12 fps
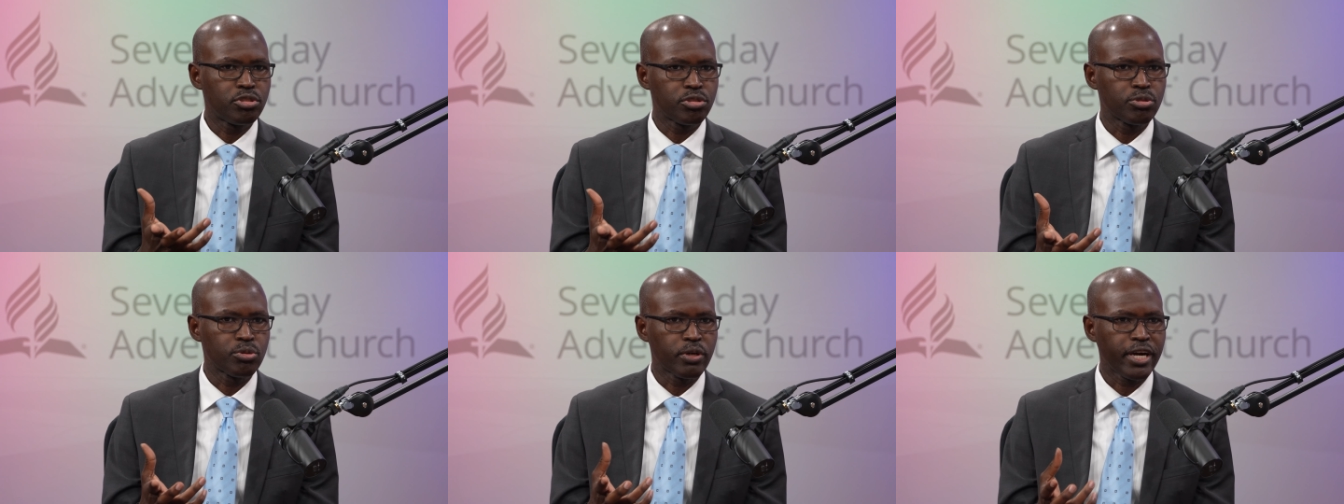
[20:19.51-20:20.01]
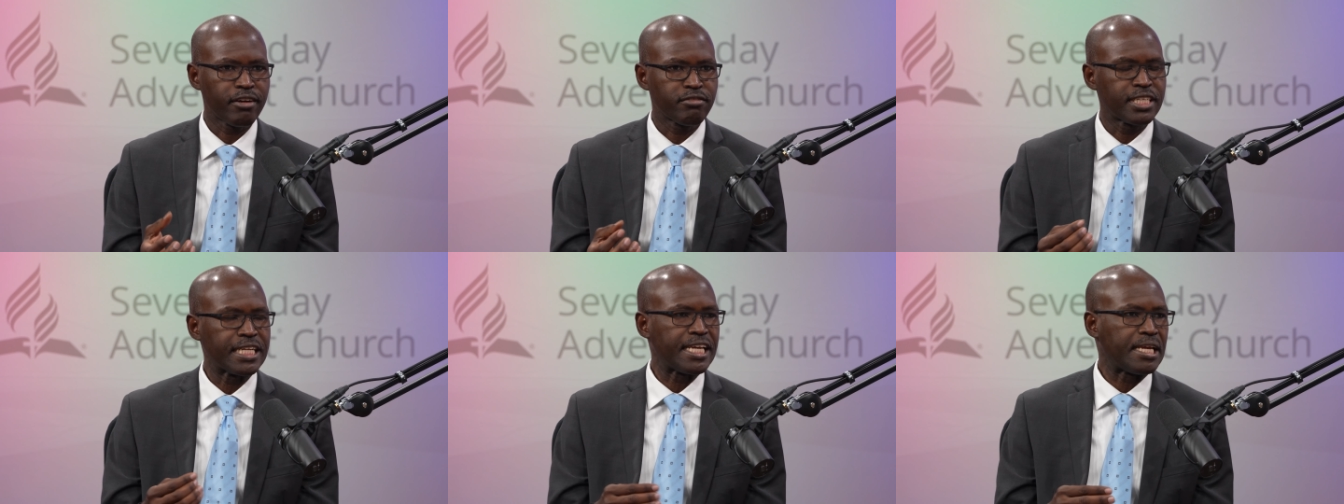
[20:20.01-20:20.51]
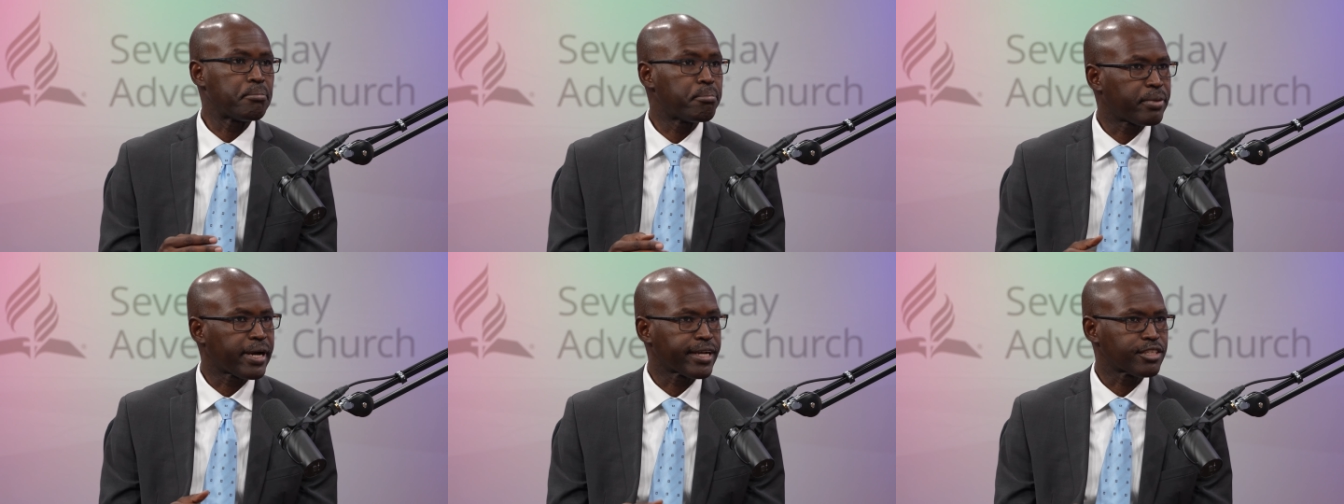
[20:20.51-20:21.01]
to have an
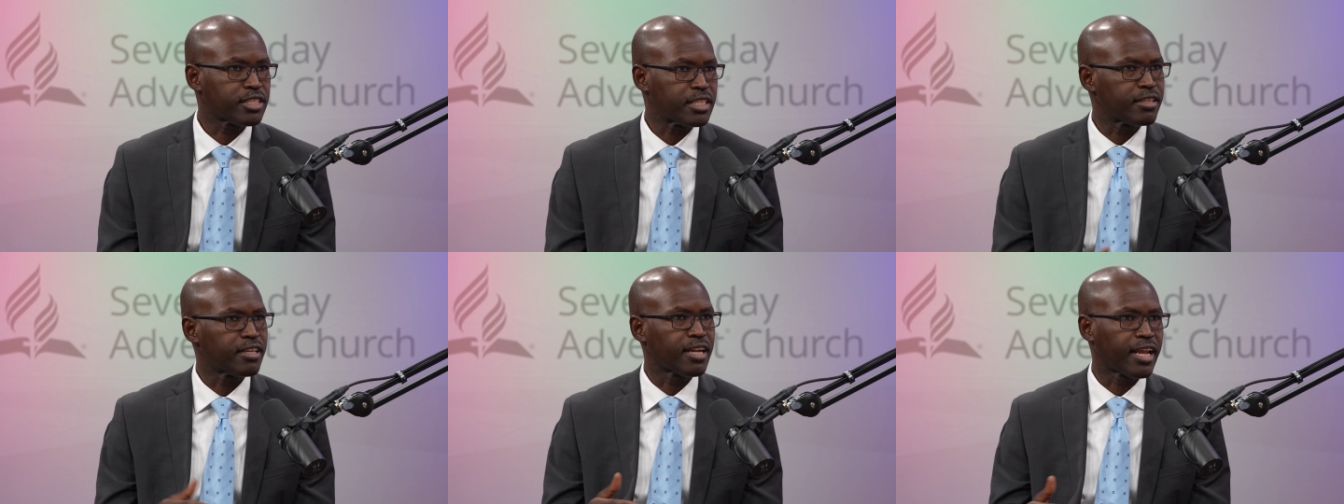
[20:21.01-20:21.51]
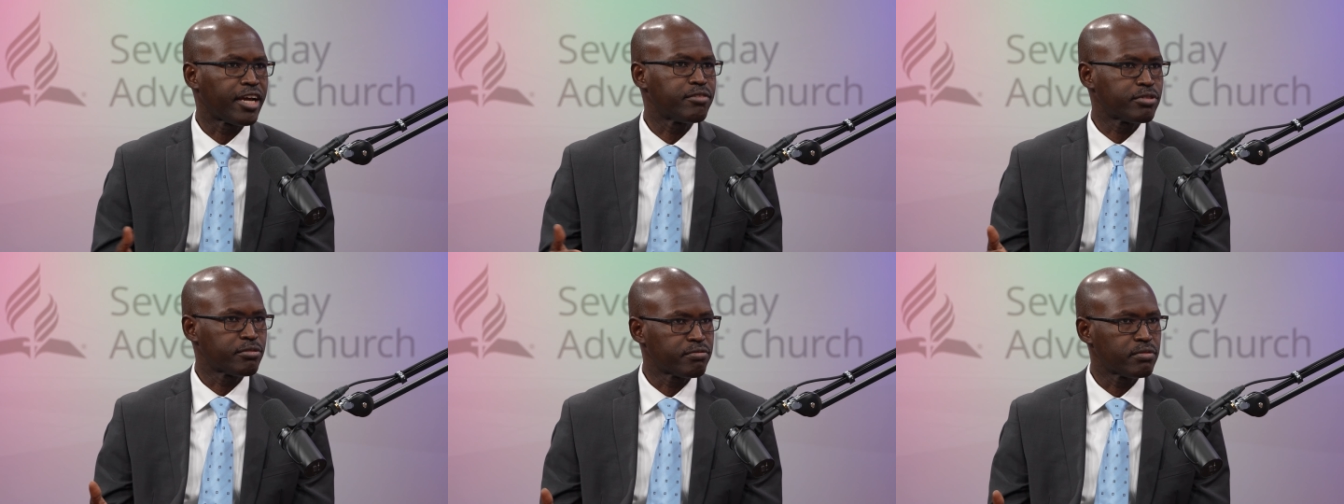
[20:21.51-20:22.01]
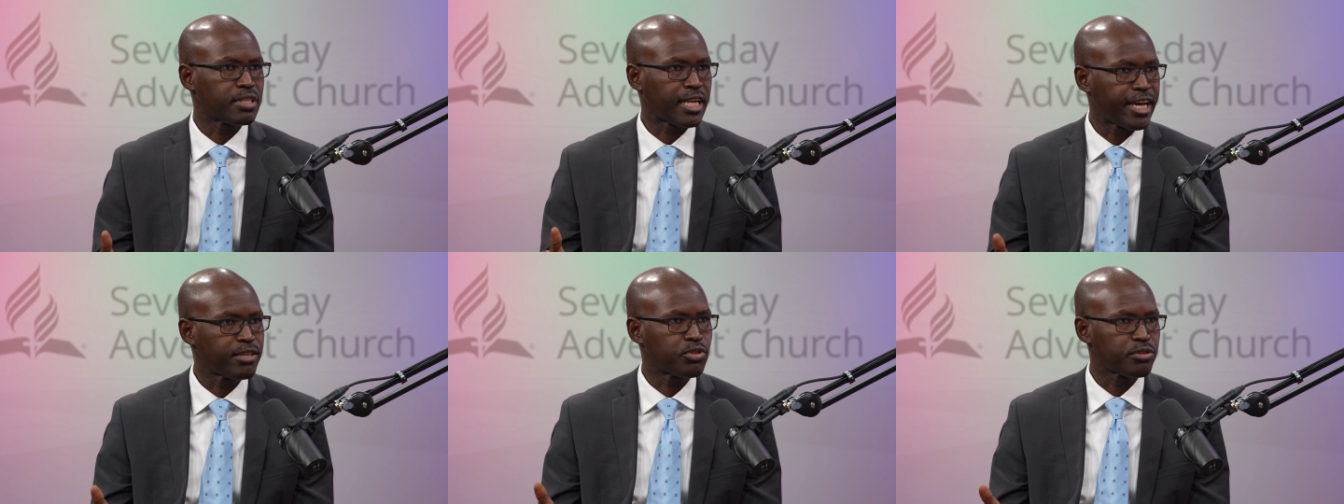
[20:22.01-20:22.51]
impact in the life of
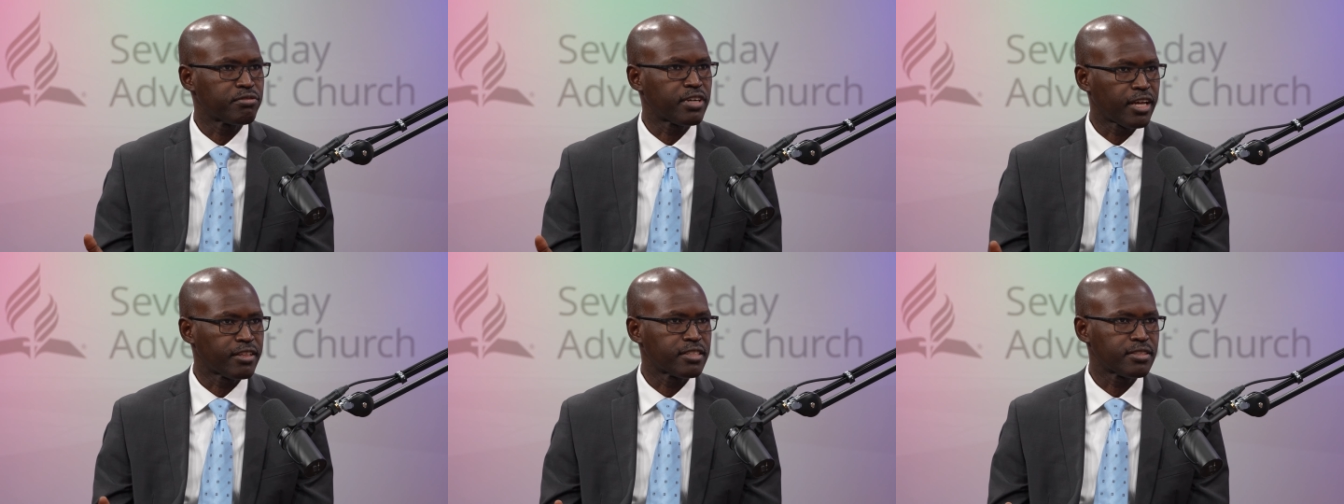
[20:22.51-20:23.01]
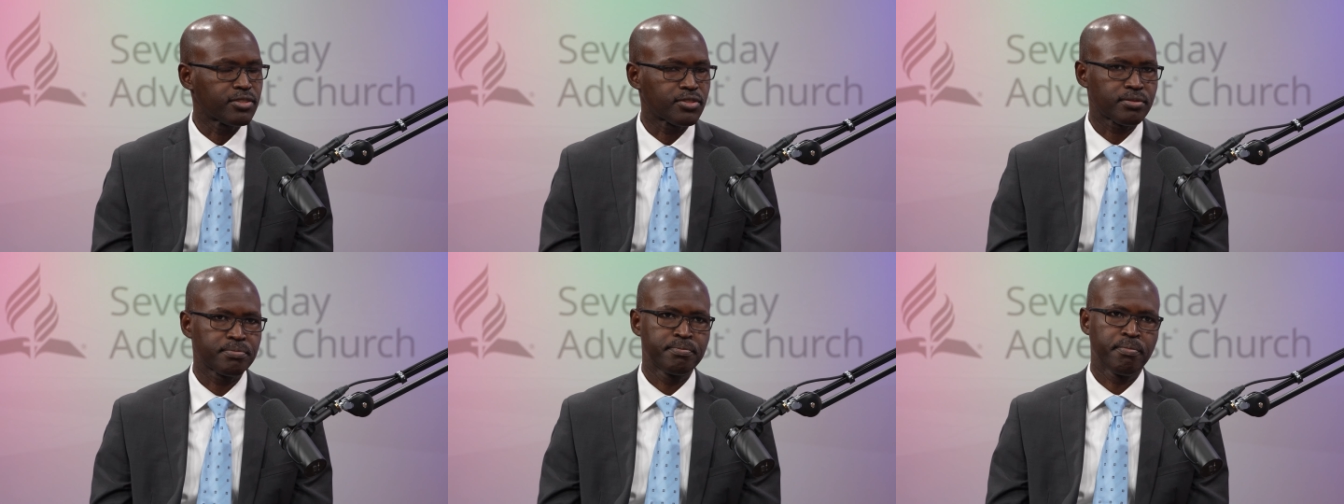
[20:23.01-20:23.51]
lives of others,